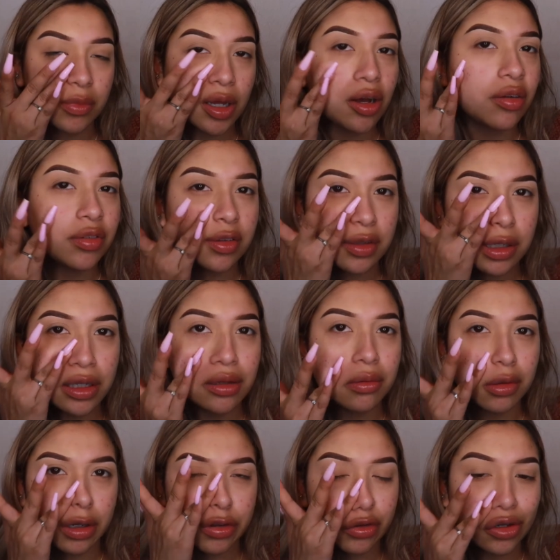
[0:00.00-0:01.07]
Obviously
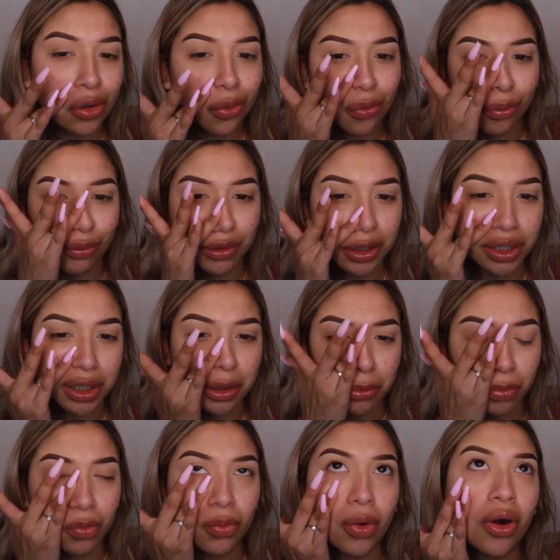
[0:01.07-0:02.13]
there's no really
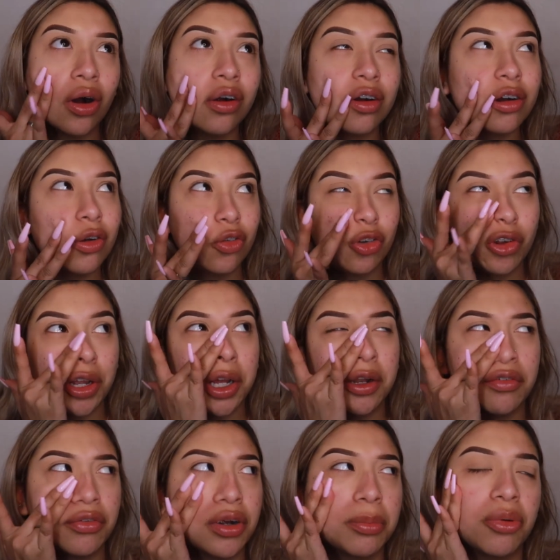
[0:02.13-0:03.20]
wrong
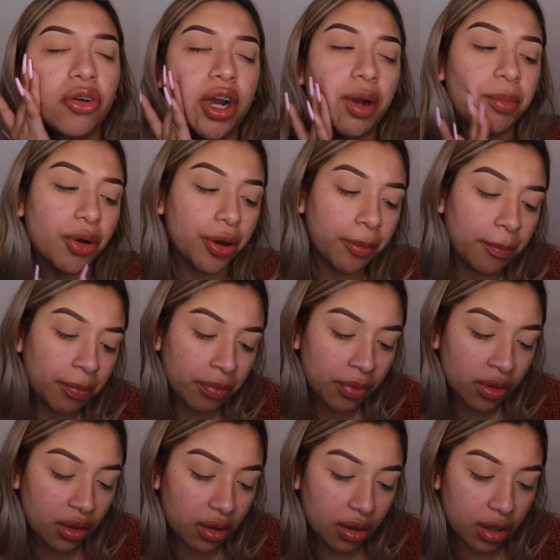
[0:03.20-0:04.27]
shade for primer.
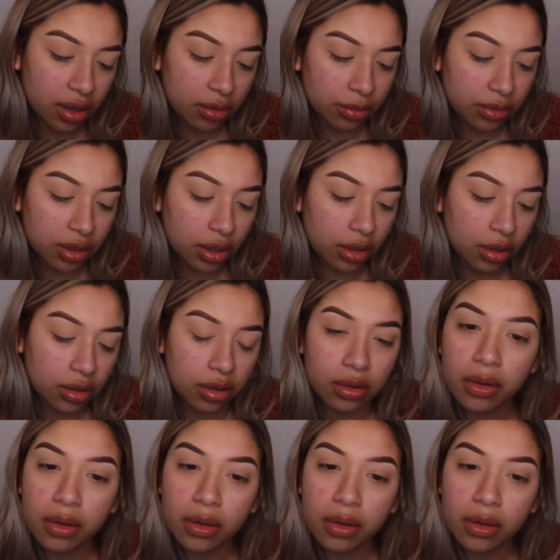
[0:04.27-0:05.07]
I don't think.